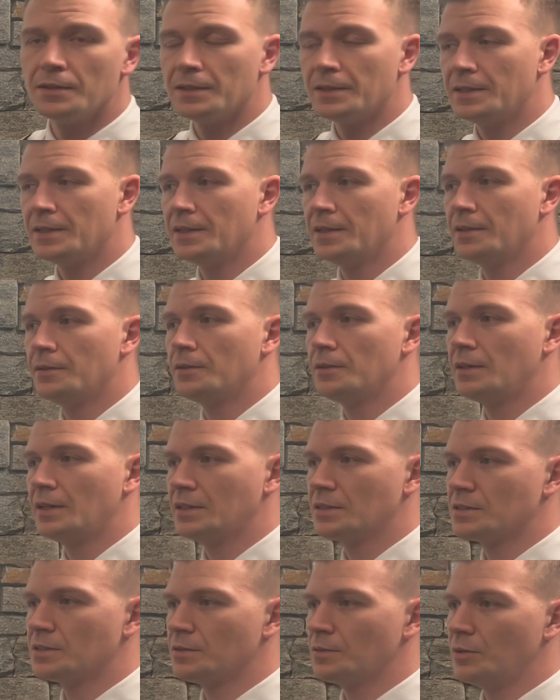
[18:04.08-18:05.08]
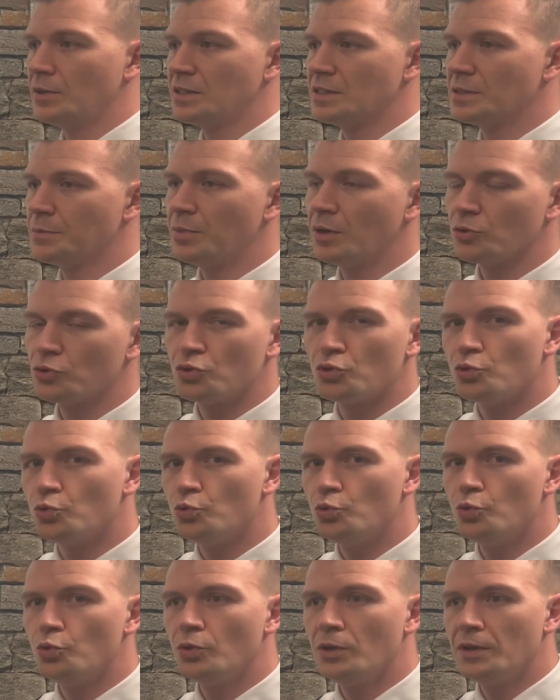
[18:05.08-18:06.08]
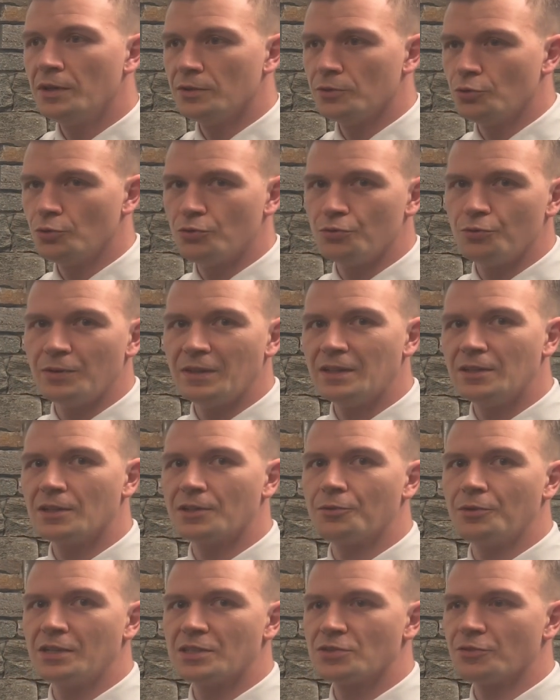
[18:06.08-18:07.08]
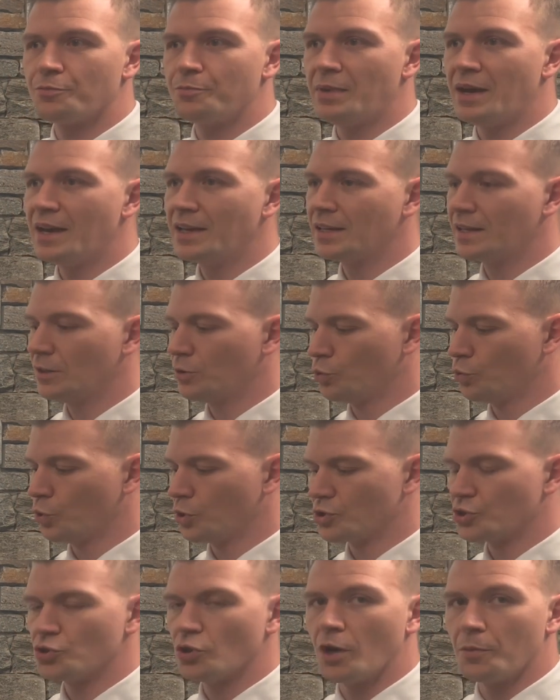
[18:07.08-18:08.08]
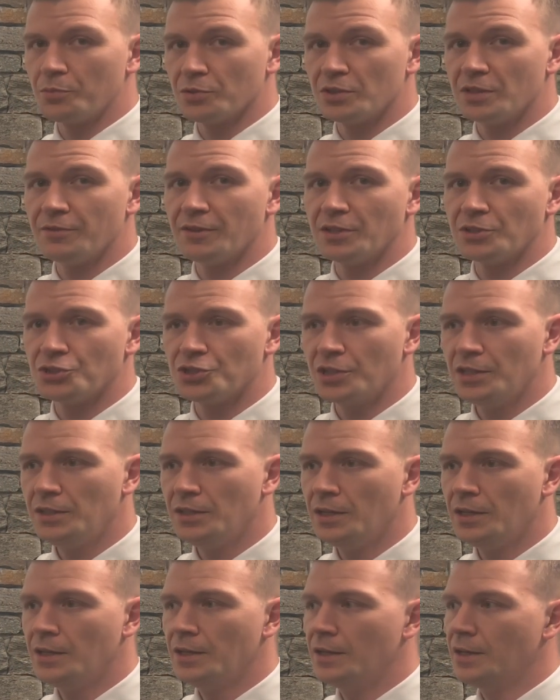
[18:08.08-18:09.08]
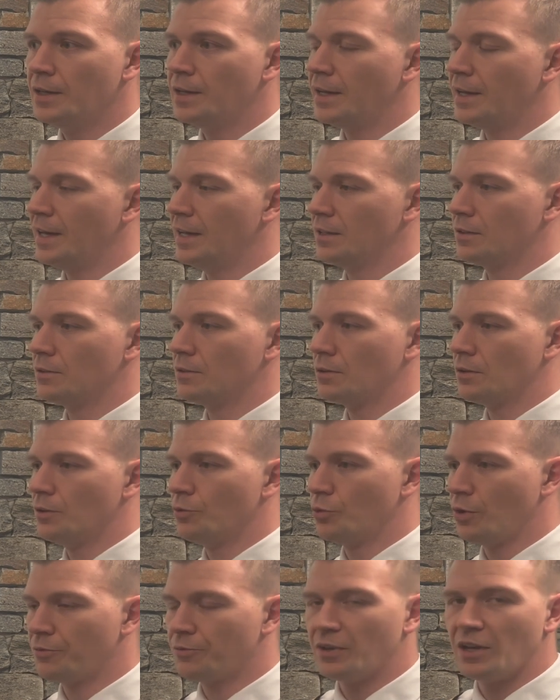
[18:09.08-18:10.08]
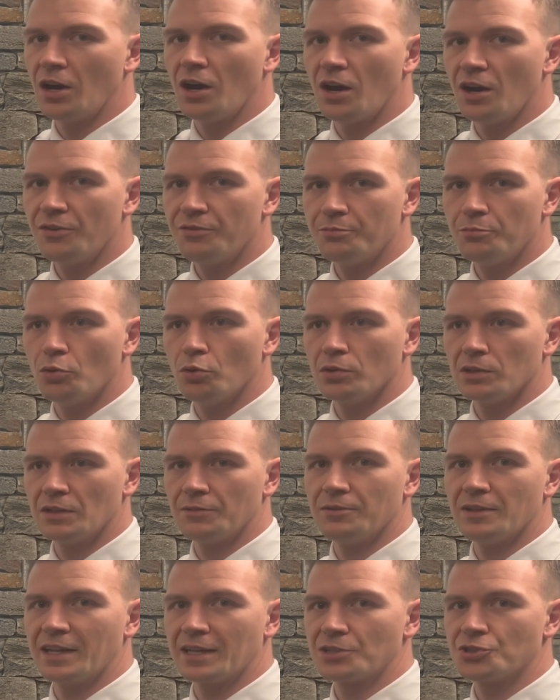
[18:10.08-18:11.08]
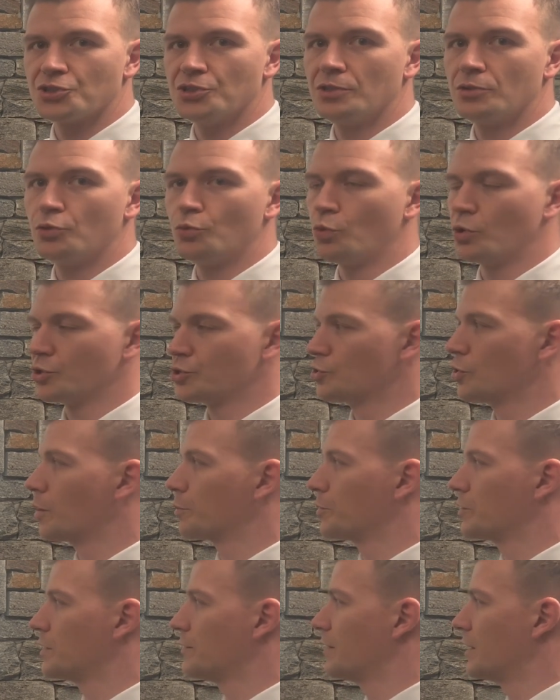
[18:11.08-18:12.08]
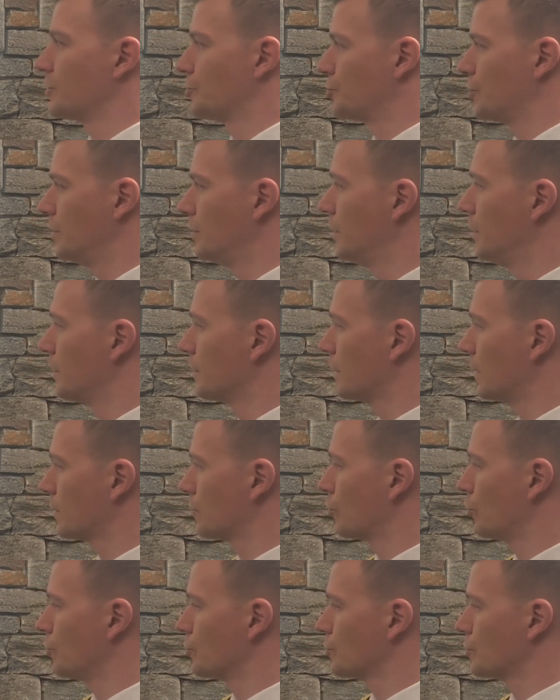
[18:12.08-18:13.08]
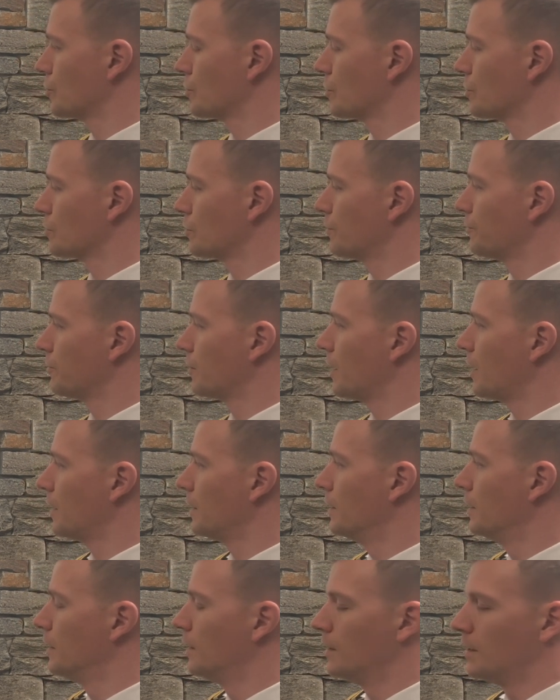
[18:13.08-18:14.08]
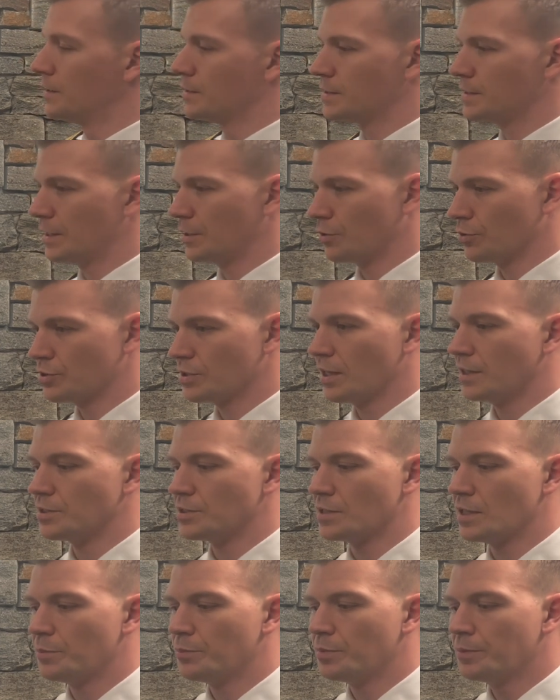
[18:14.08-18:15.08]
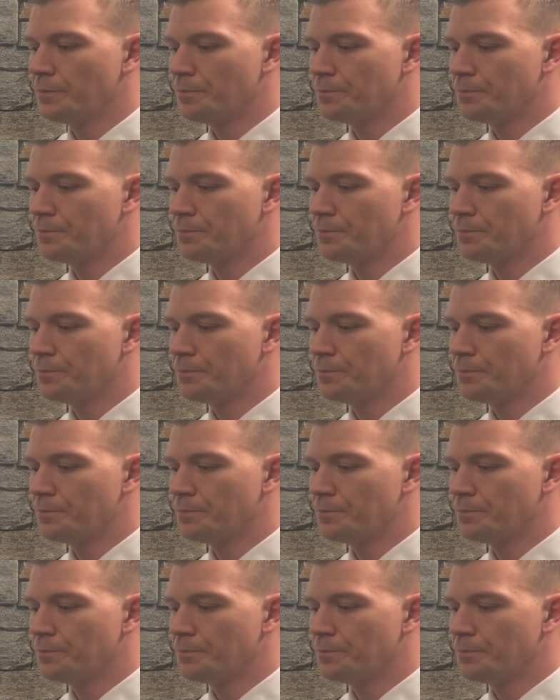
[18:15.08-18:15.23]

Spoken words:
it's about 2 to 3 degrees of bank in towards the operative engine, and roughly half ball deflection towards the operative engine that causes us to fly zero side slip.